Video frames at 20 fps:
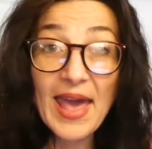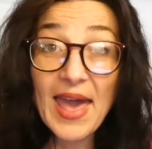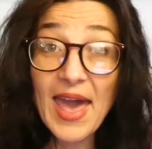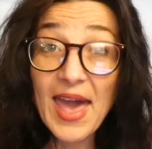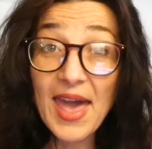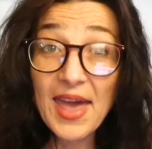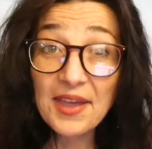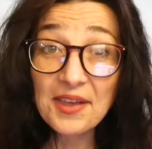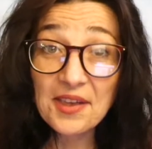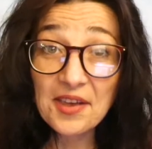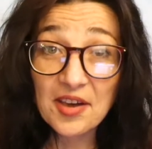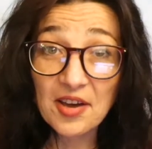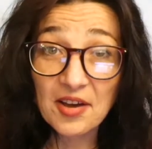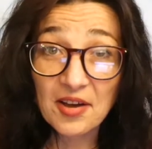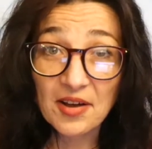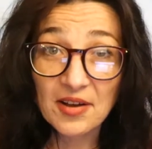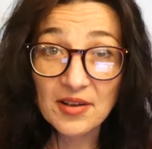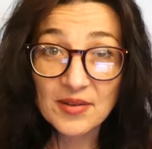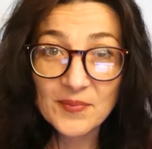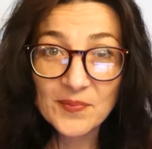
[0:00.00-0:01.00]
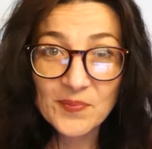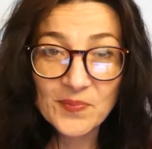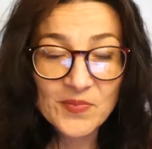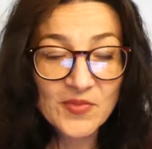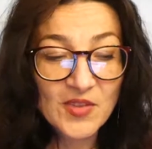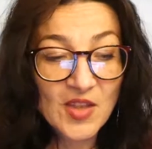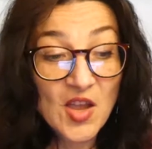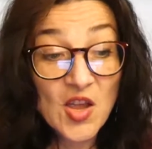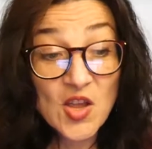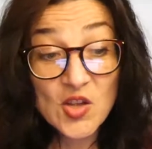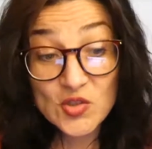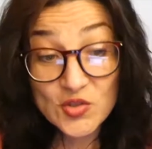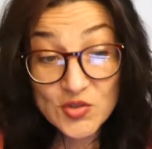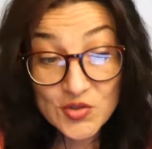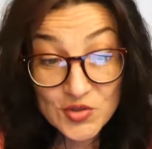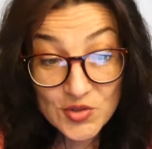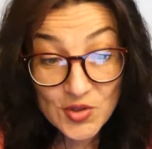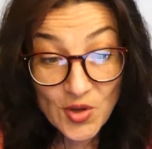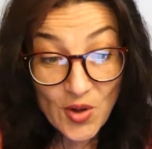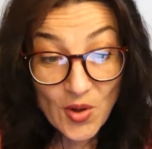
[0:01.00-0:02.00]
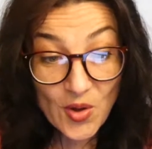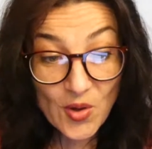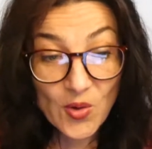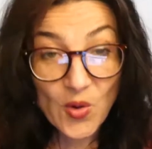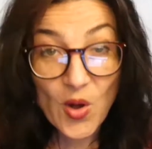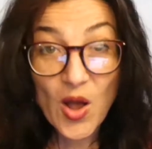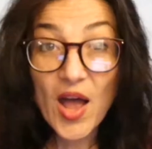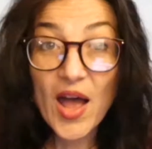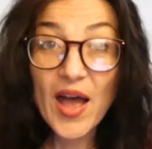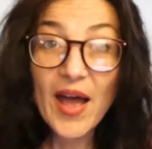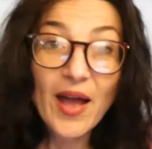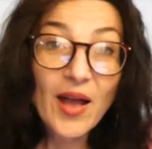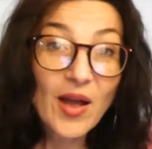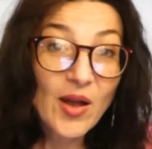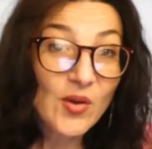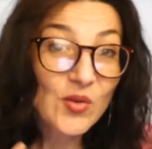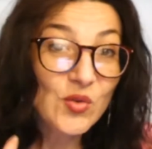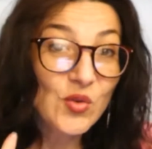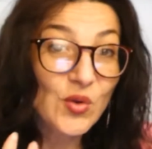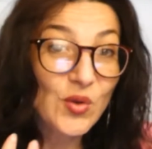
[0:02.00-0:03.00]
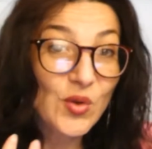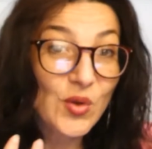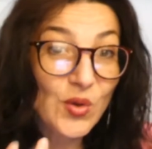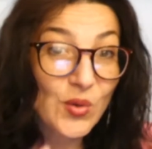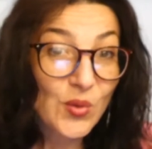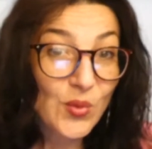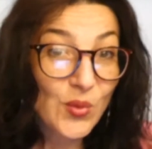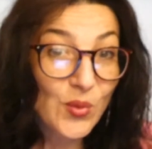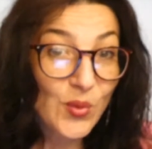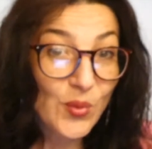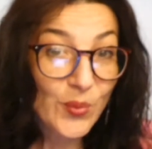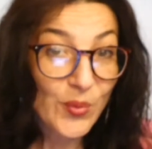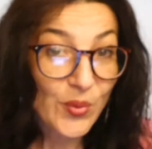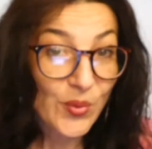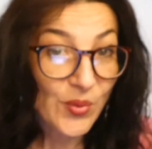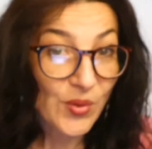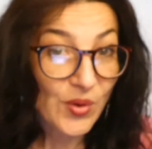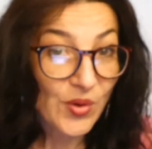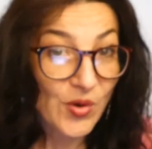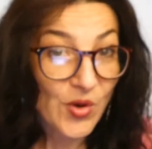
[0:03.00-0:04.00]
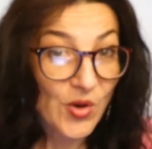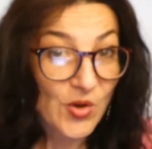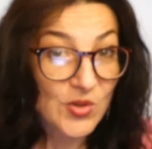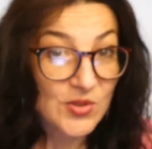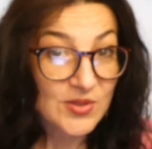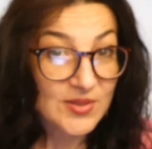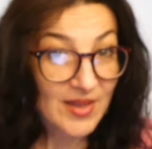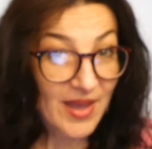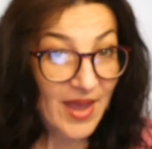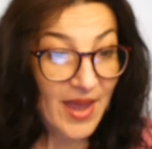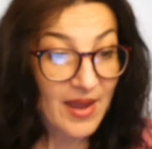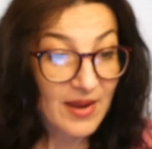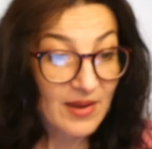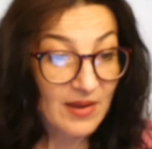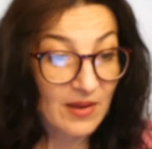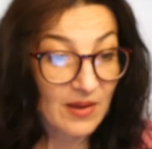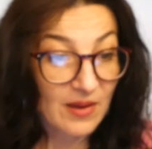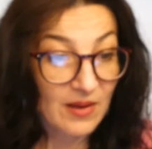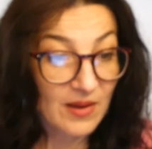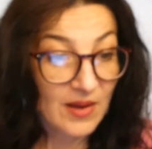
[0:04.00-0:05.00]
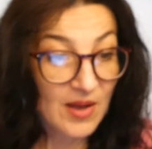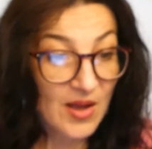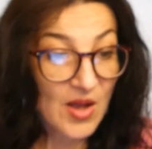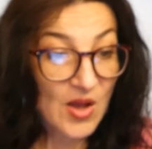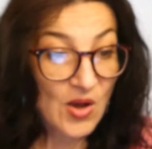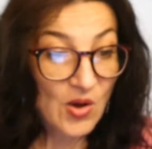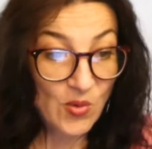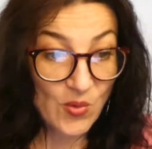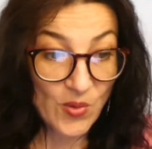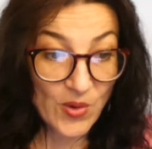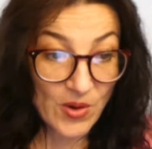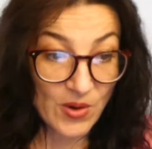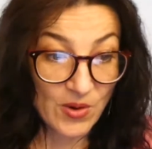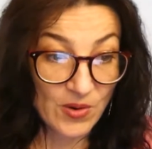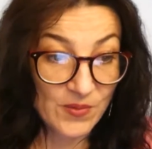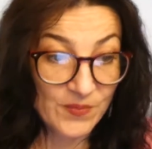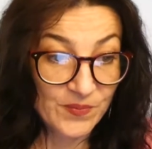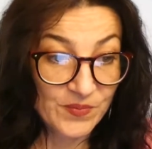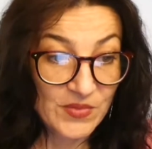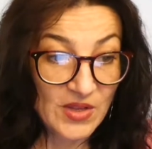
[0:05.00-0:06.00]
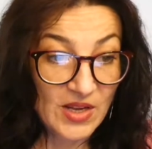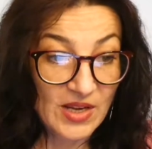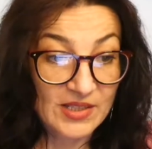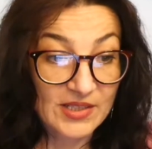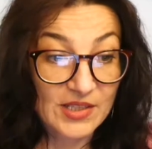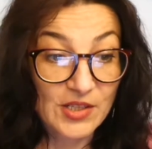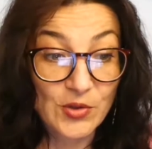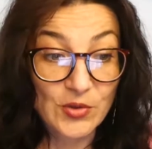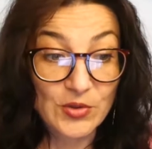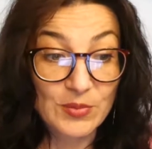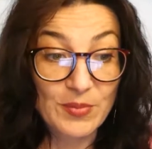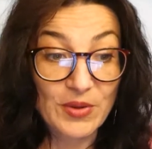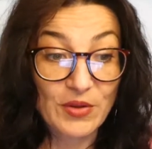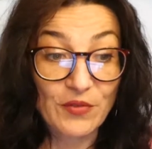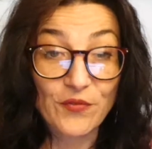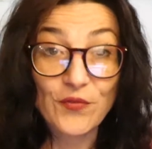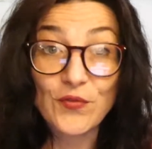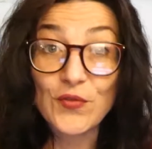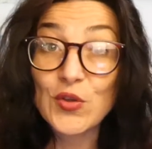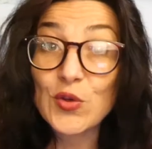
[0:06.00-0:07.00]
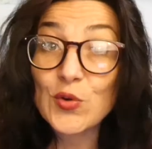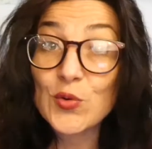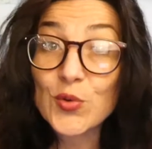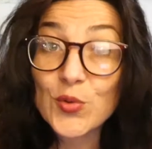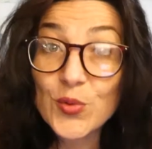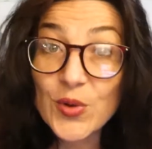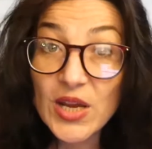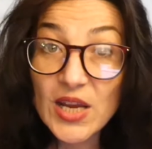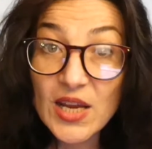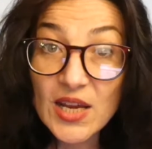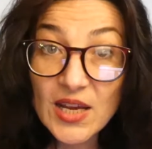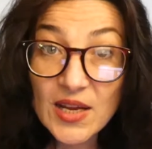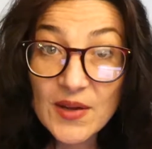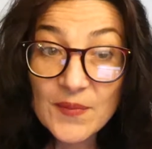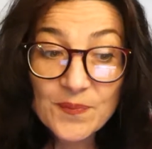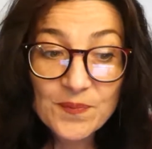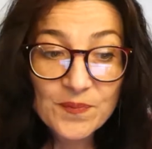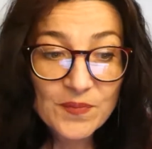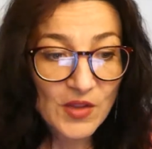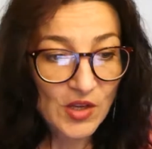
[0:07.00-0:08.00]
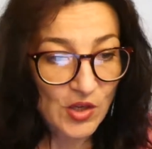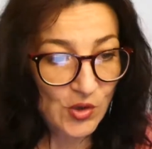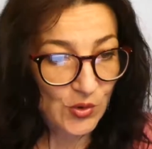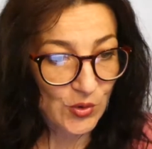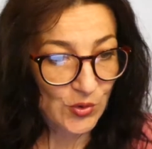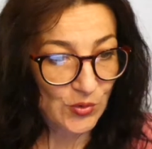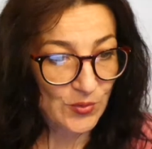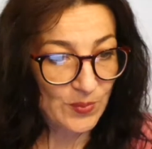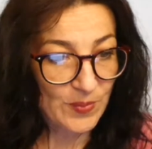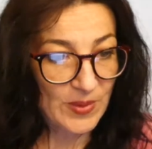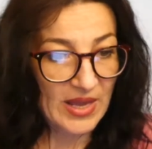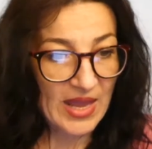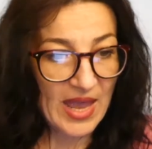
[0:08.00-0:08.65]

anger. So how do you put across anger? Well, it could be fury, could be